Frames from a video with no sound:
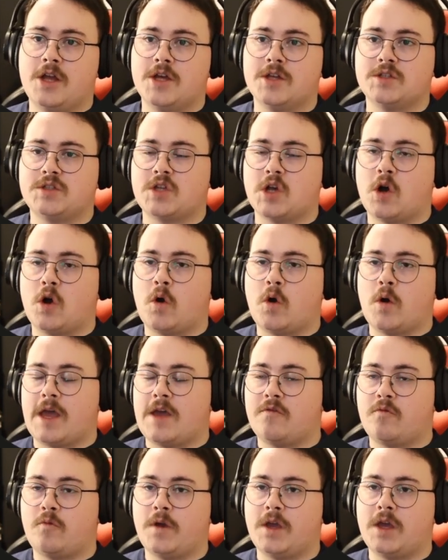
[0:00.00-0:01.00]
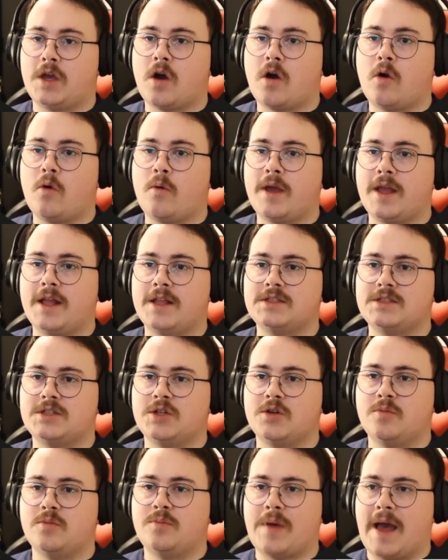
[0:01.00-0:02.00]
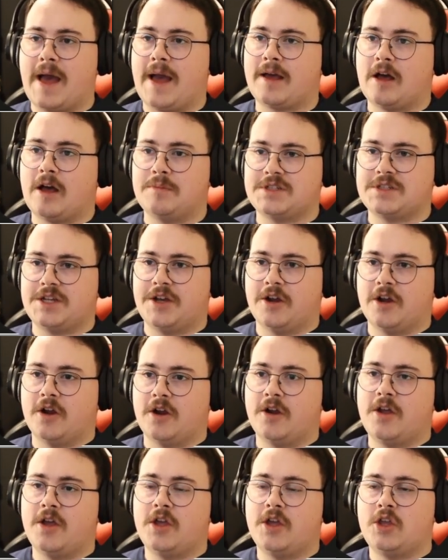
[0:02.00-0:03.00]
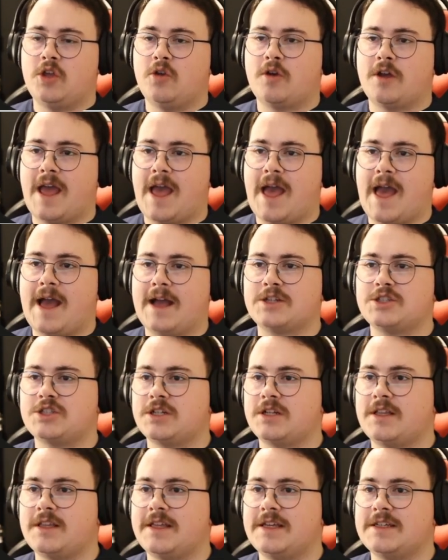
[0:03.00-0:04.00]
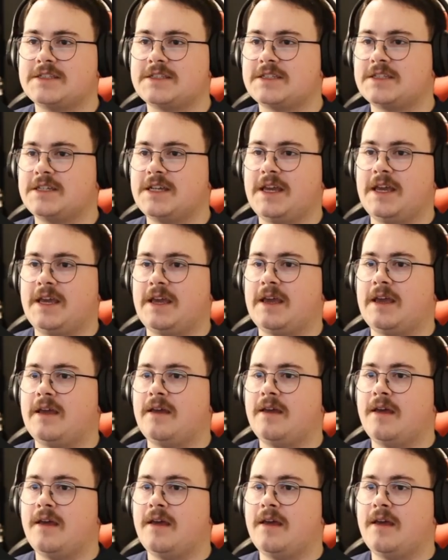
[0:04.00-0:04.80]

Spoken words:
So if we go into backups here, you can actually see